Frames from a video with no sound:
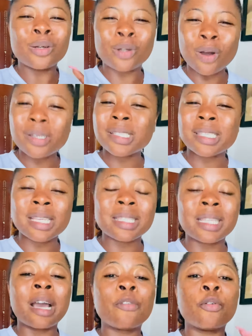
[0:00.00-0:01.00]
God says
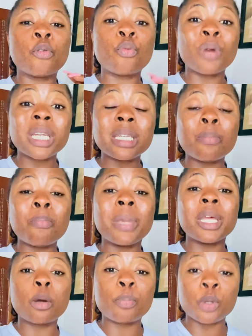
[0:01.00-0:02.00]
they have already
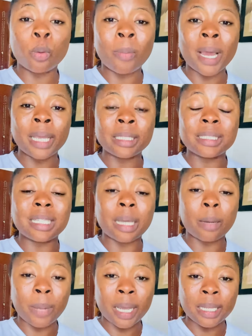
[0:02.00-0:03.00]
made up your mind, their
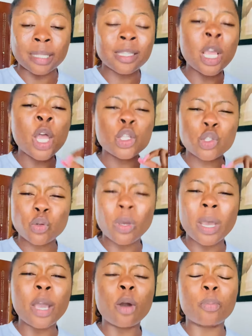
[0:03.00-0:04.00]
minds, to
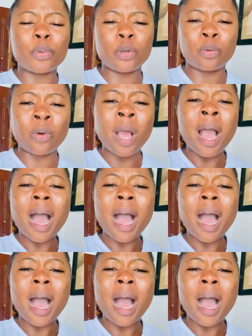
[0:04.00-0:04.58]
help you.